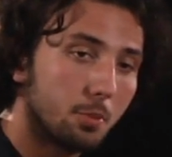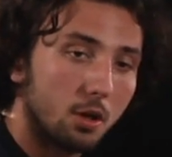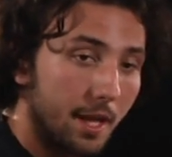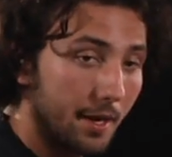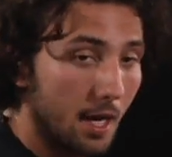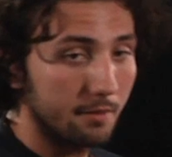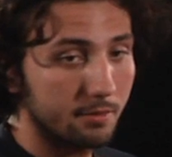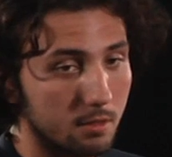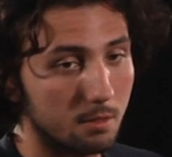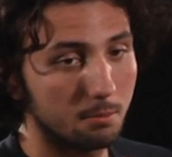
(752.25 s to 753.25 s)
to pull that off,
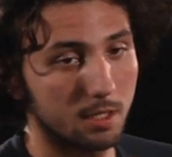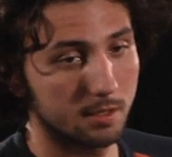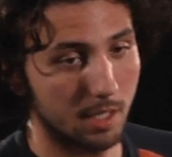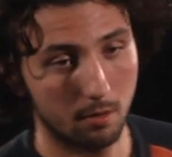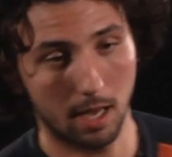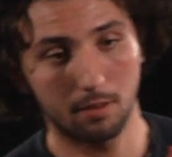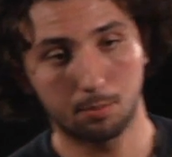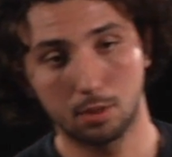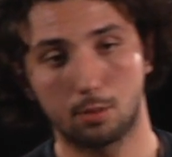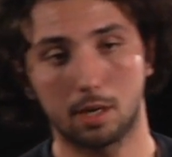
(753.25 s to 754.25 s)
because they don't have
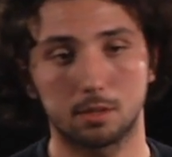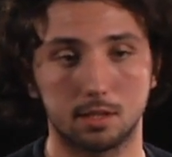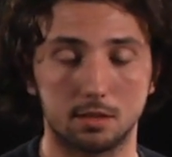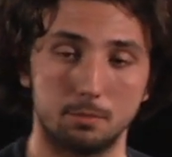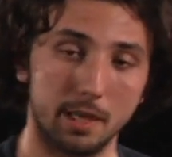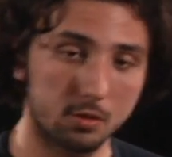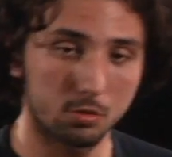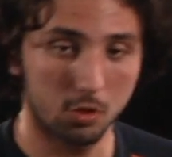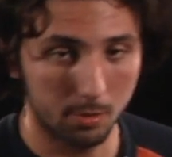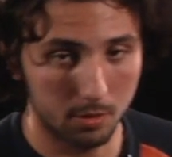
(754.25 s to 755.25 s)
the prerequisites to make
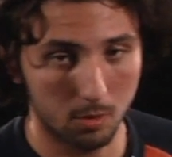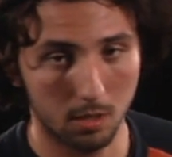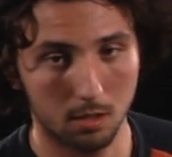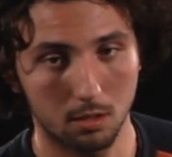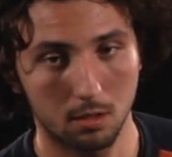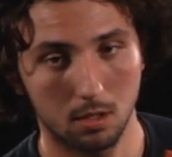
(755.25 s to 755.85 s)
those openers work.